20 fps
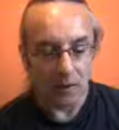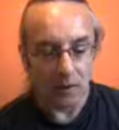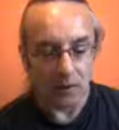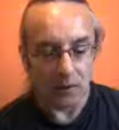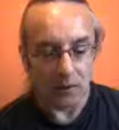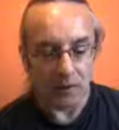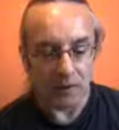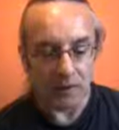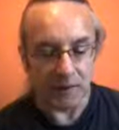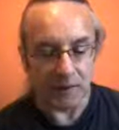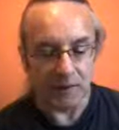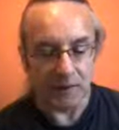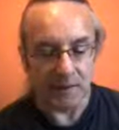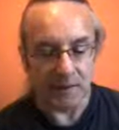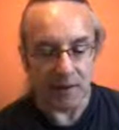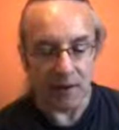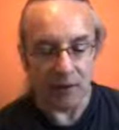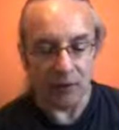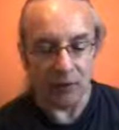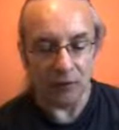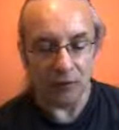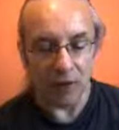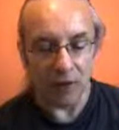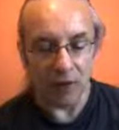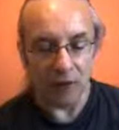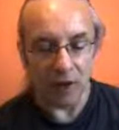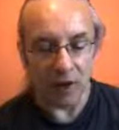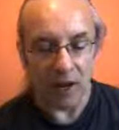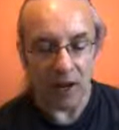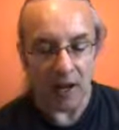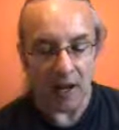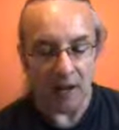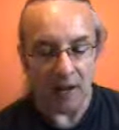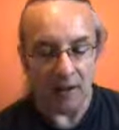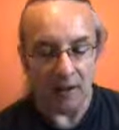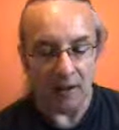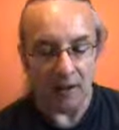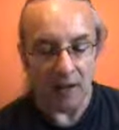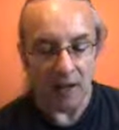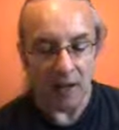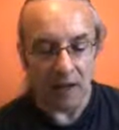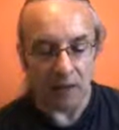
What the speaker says: It was the self or I